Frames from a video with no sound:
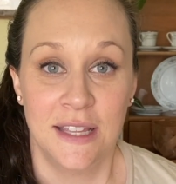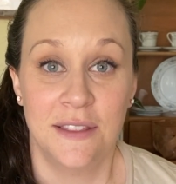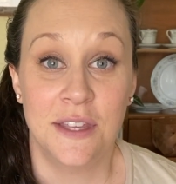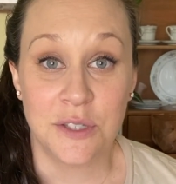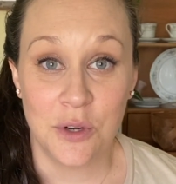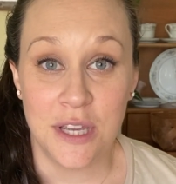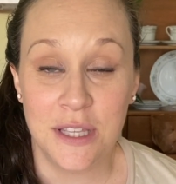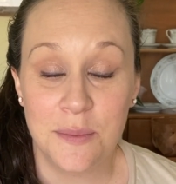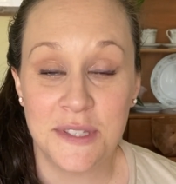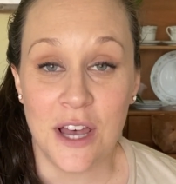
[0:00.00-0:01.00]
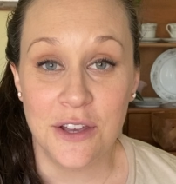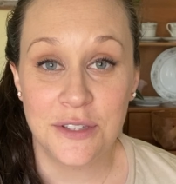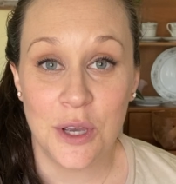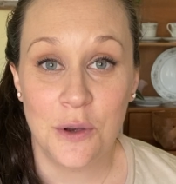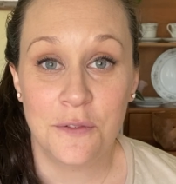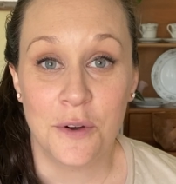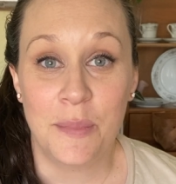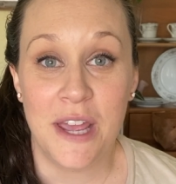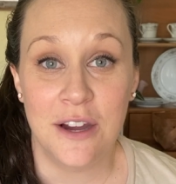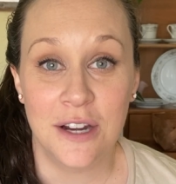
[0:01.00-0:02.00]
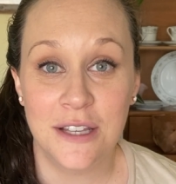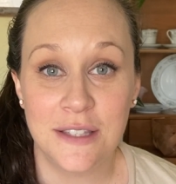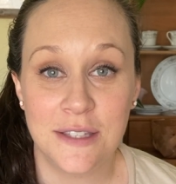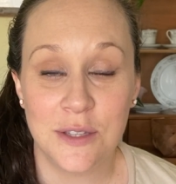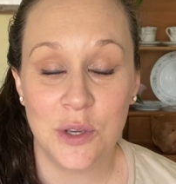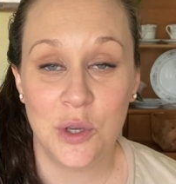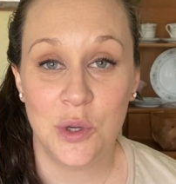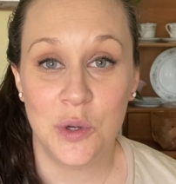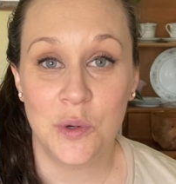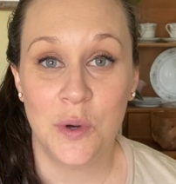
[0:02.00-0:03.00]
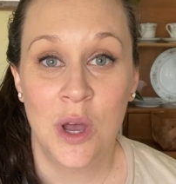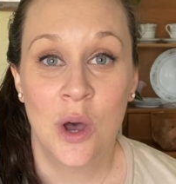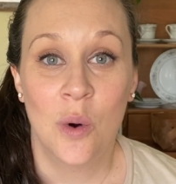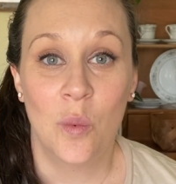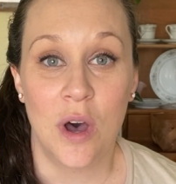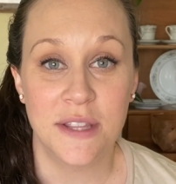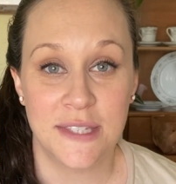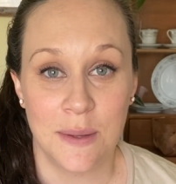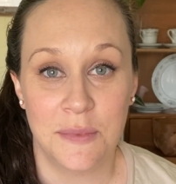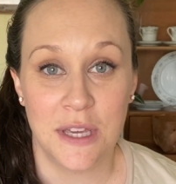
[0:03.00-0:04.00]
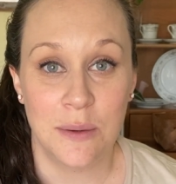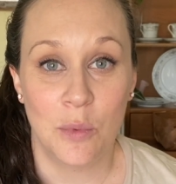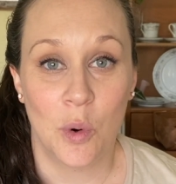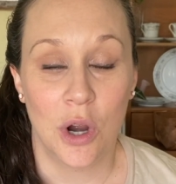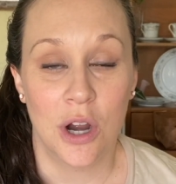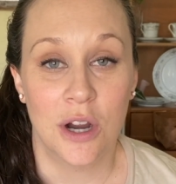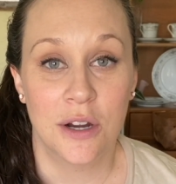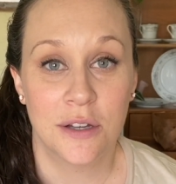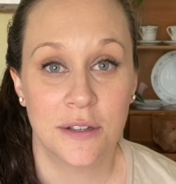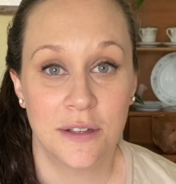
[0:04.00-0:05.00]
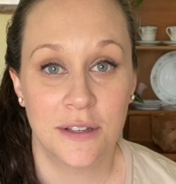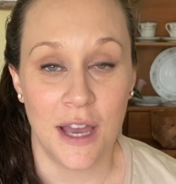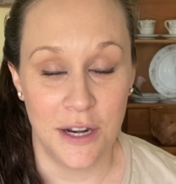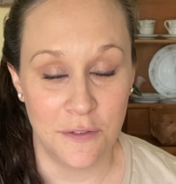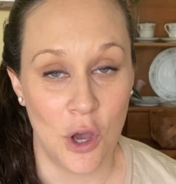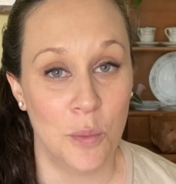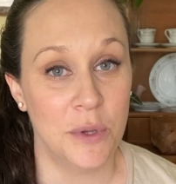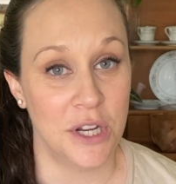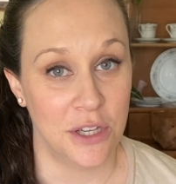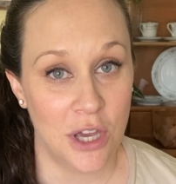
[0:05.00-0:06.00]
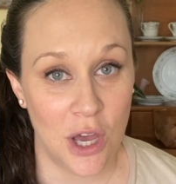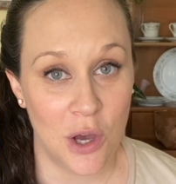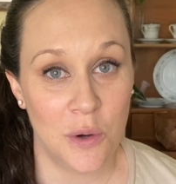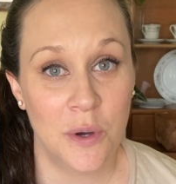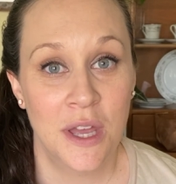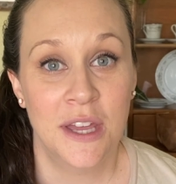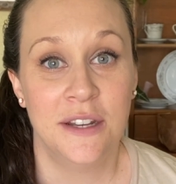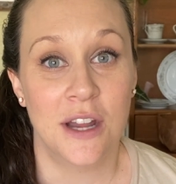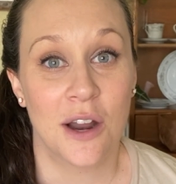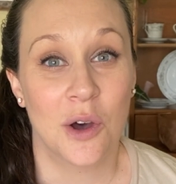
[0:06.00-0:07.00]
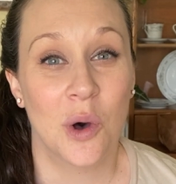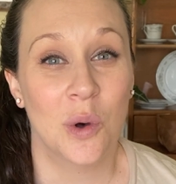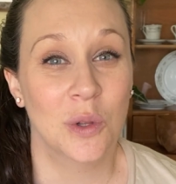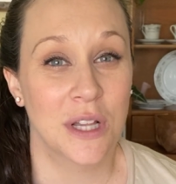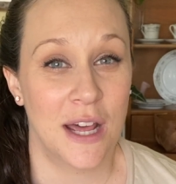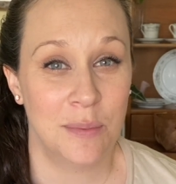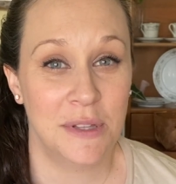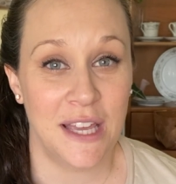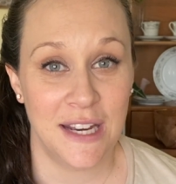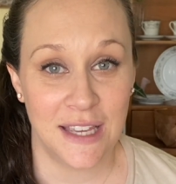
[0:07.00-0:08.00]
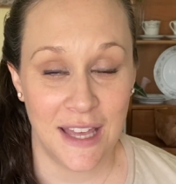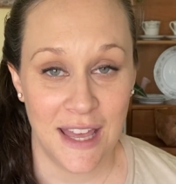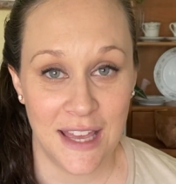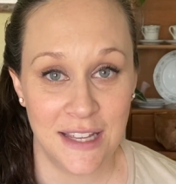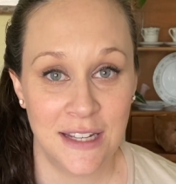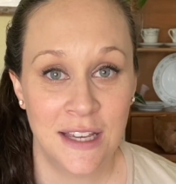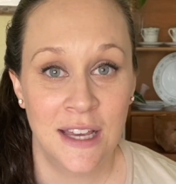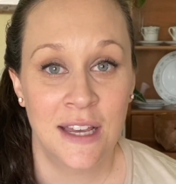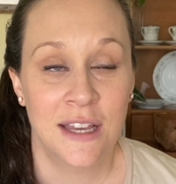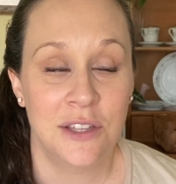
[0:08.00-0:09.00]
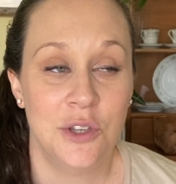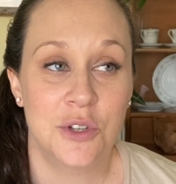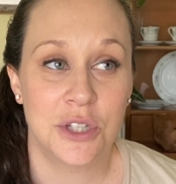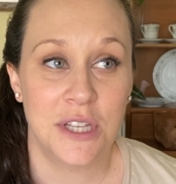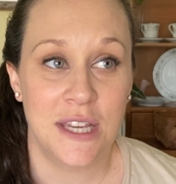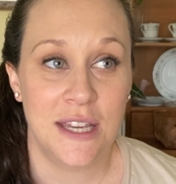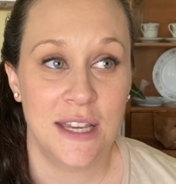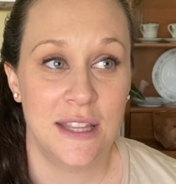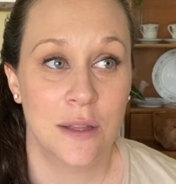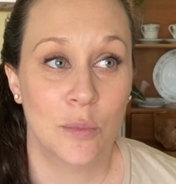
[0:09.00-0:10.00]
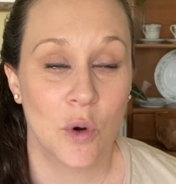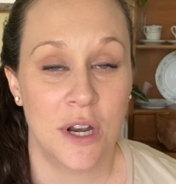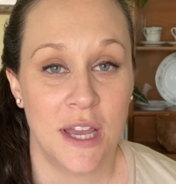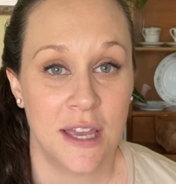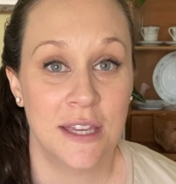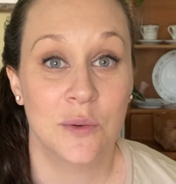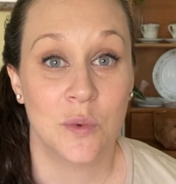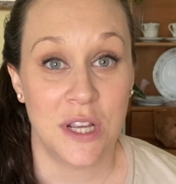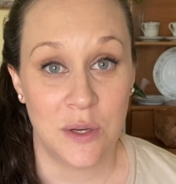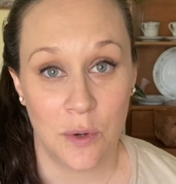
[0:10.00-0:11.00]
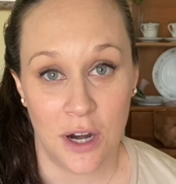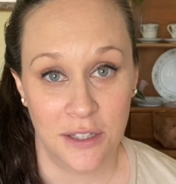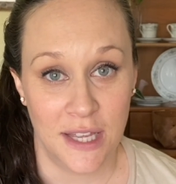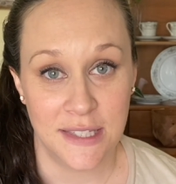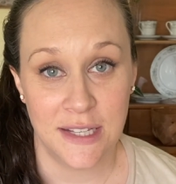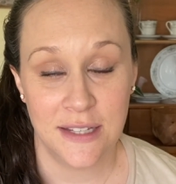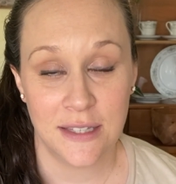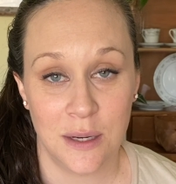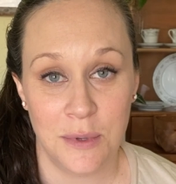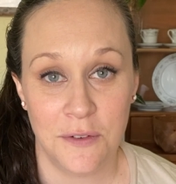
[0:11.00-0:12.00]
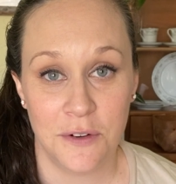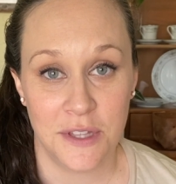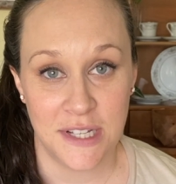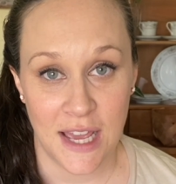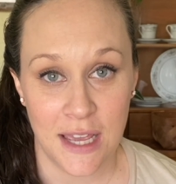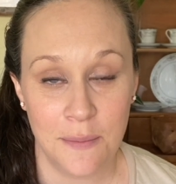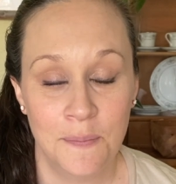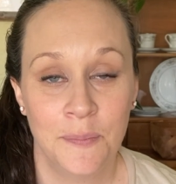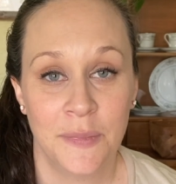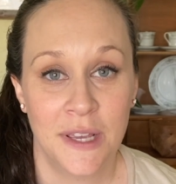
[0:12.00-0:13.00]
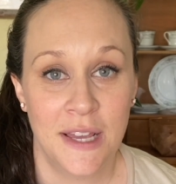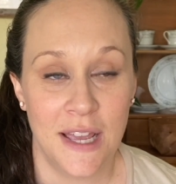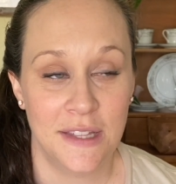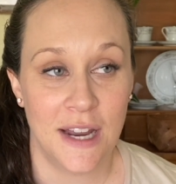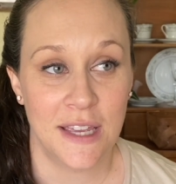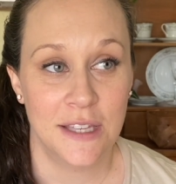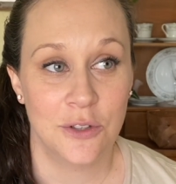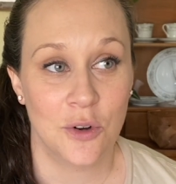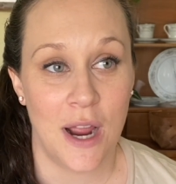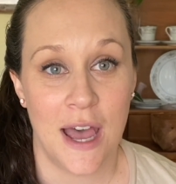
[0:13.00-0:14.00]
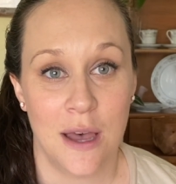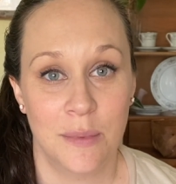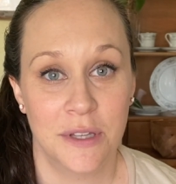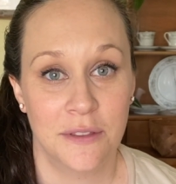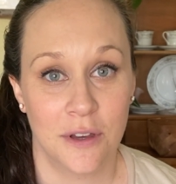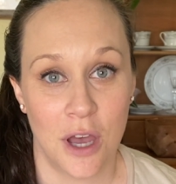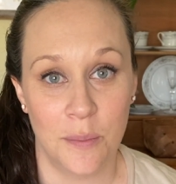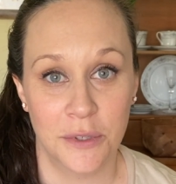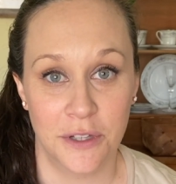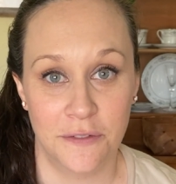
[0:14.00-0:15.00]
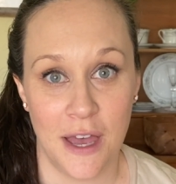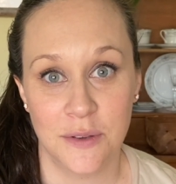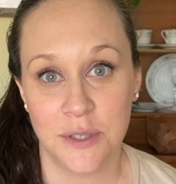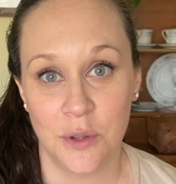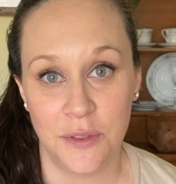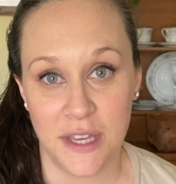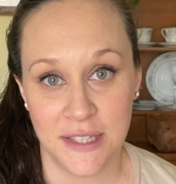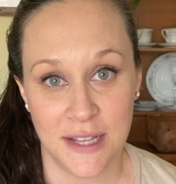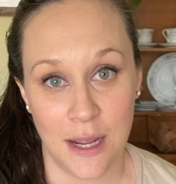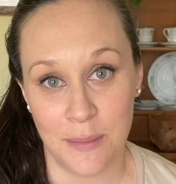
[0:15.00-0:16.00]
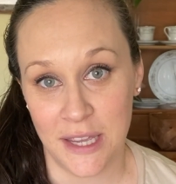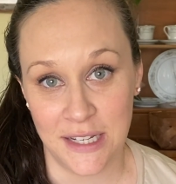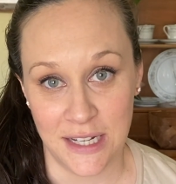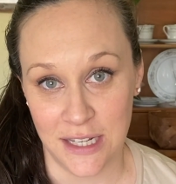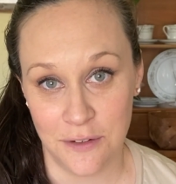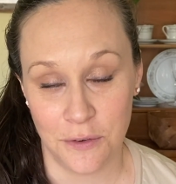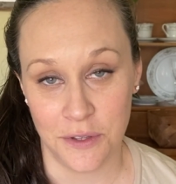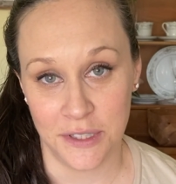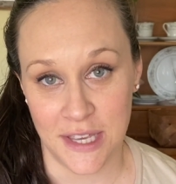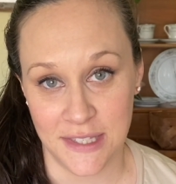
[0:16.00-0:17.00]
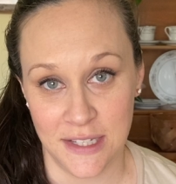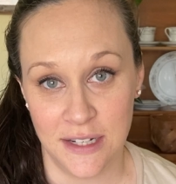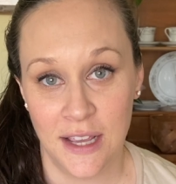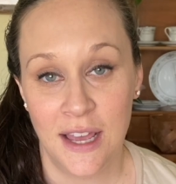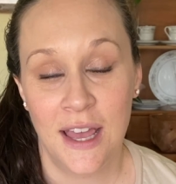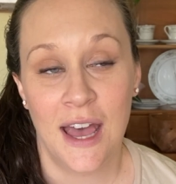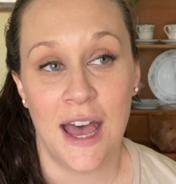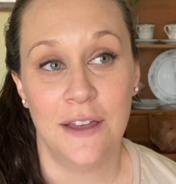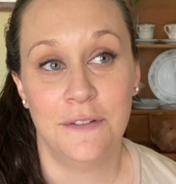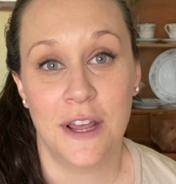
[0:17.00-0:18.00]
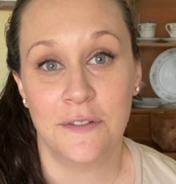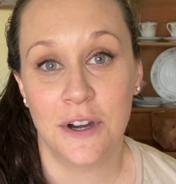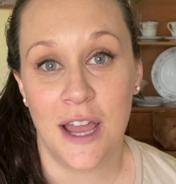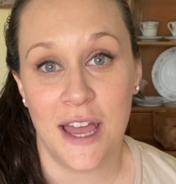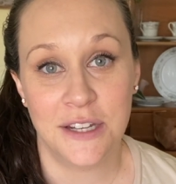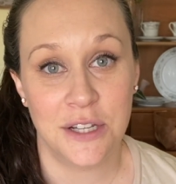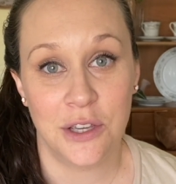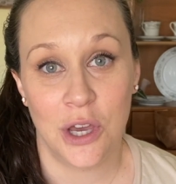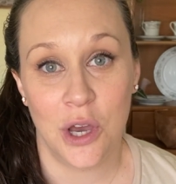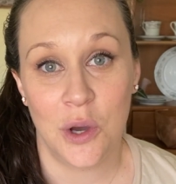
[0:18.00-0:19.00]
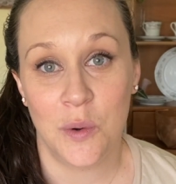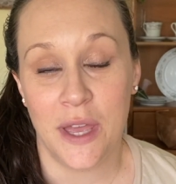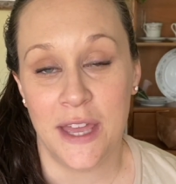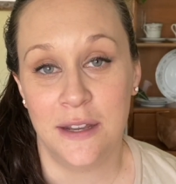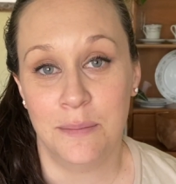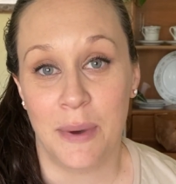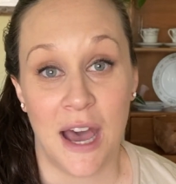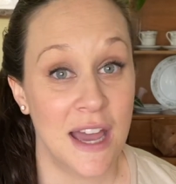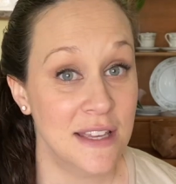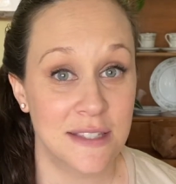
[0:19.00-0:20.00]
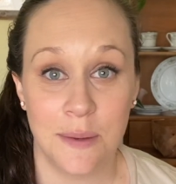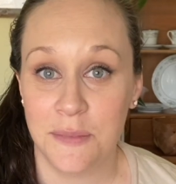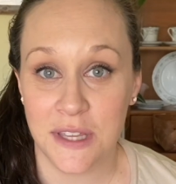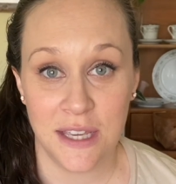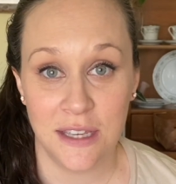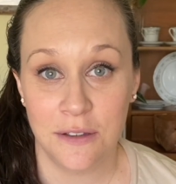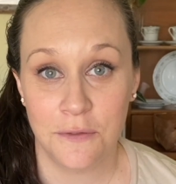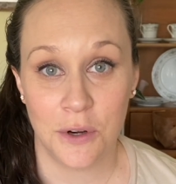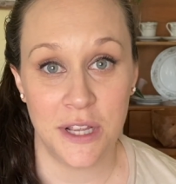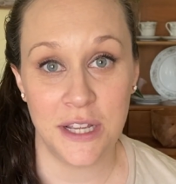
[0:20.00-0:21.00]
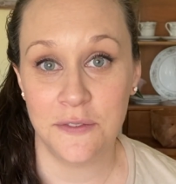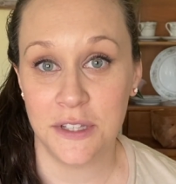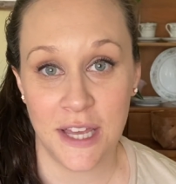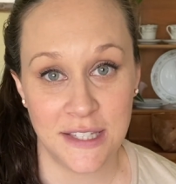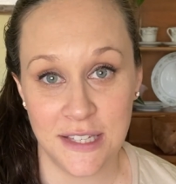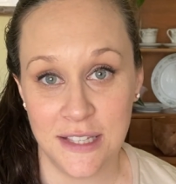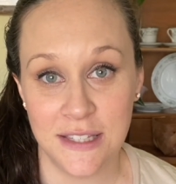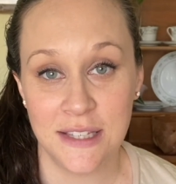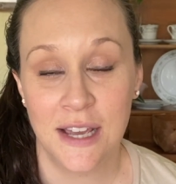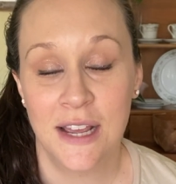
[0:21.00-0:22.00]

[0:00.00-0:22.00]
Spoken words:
This curriculum is also for parents who want something more kind of open and go, not a whole lot of planning ahead. Usually in the morning I can read what our lesson is be for the day, and then I can grab the couple of household things that I might need for the lesson. I've never had to go and buy something for any of the lessons.